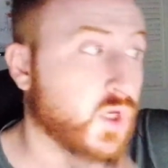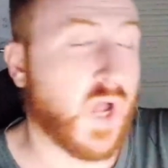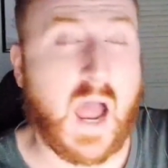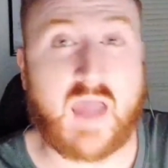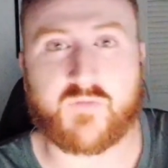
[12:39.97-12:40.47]

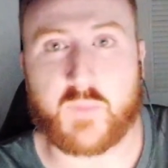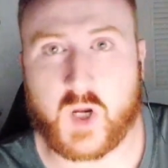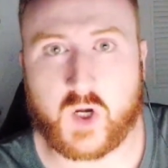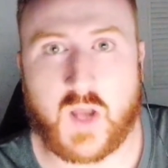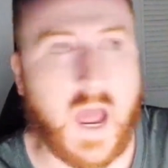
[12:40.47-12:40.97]
I have a
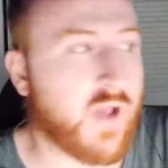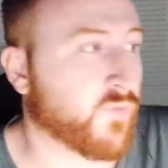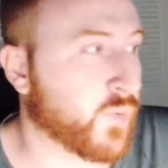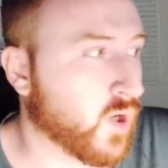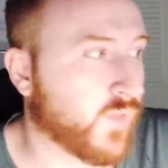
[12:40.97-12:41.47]
beard.
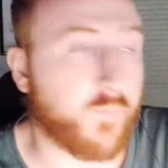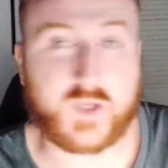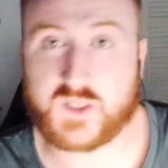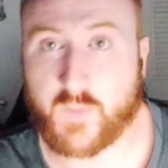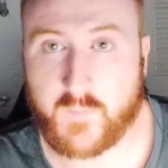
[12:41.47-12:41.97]
That
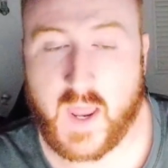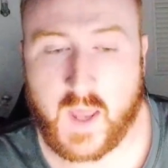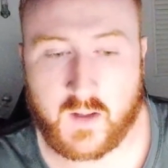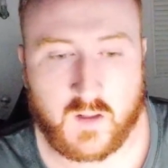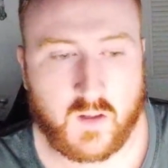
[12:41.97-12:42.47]
means I'm a
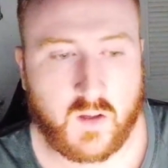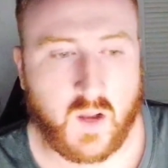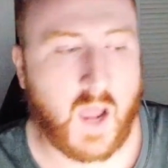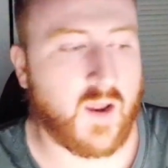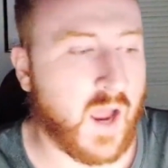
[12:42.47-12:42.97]
man.
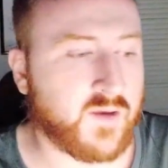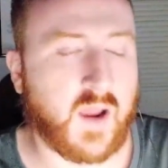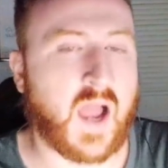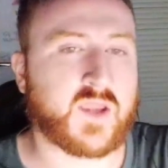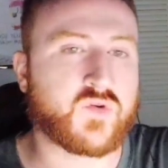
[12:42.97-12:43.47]

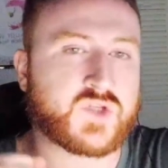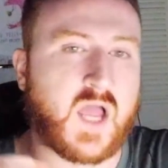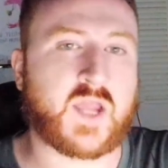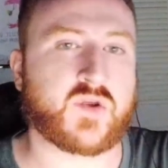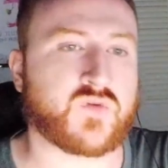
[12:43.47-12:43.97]

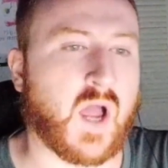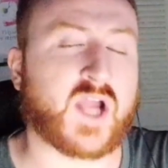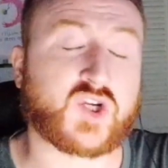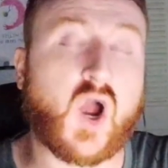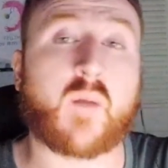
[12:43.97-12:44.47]
I
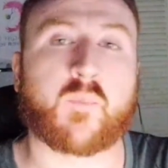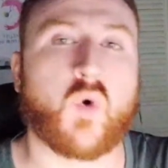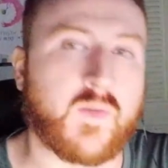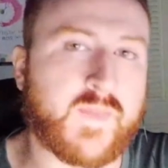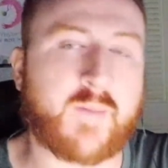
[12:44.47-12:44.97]
chop
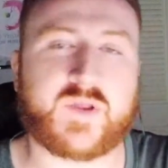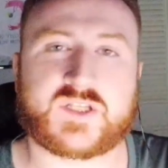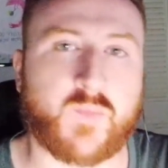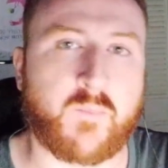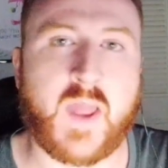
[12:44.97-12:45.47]
wood. That means
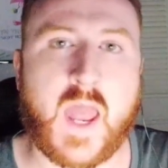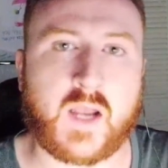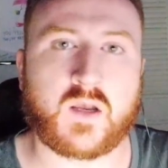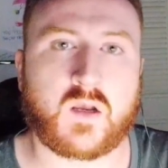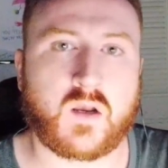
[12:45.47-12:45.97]
I'm a man.
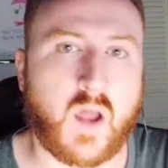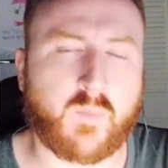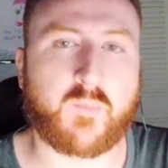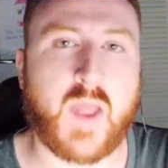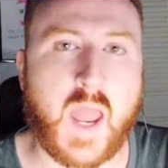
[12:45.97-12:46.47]
I'm a
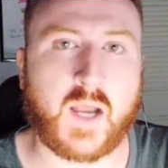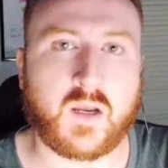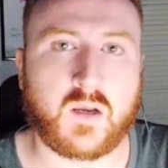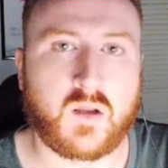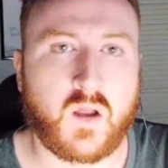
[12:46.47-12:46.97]
man.
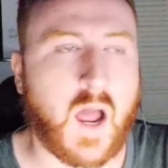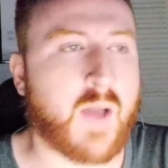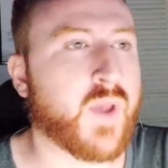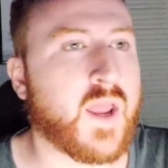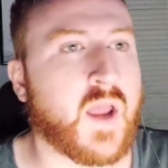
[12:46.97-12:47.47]
I
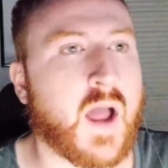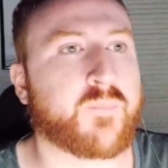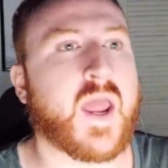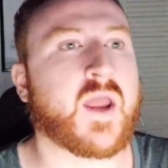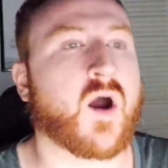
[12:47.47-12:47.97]
pay
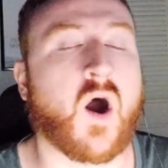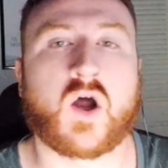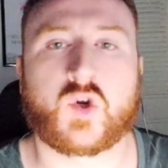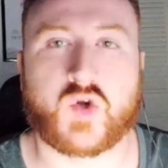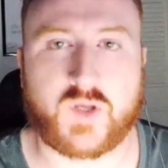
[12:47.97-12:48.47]

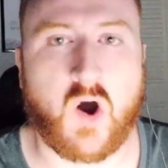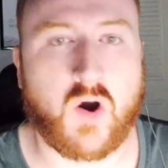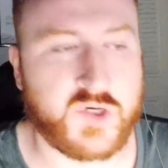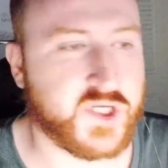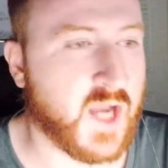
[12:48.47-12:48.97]

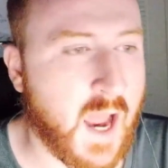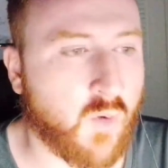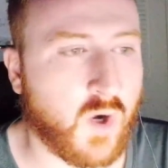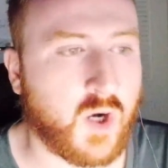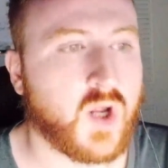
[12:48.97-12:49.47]
$100 an
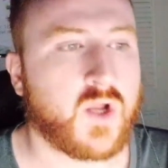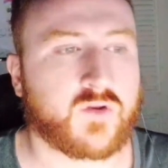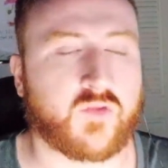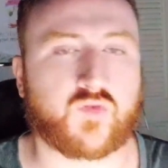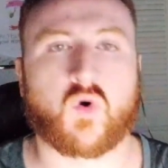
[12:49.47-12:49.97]
hour
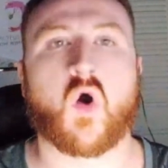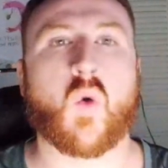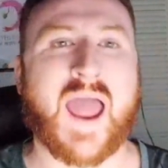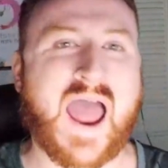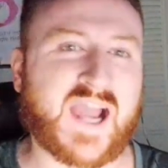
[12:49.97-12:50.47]
to throw
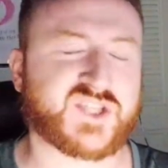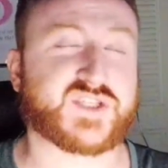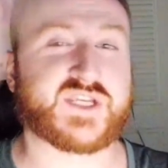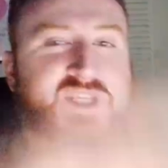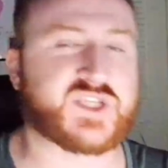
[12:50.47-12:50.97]

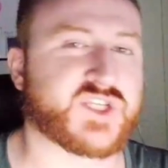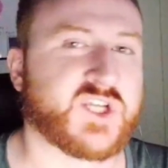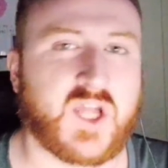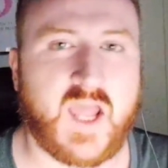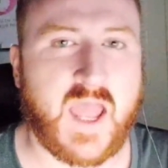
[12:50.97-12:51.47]
axes
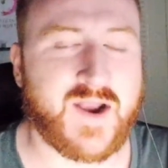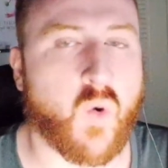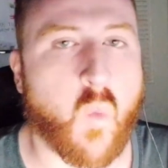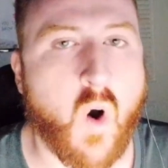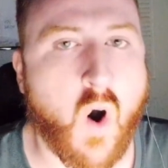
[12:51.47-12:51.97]
at a
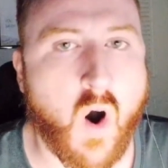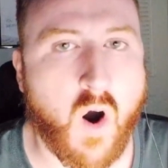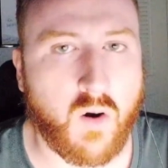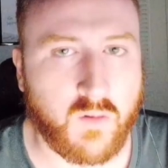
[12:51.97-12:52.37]
wall.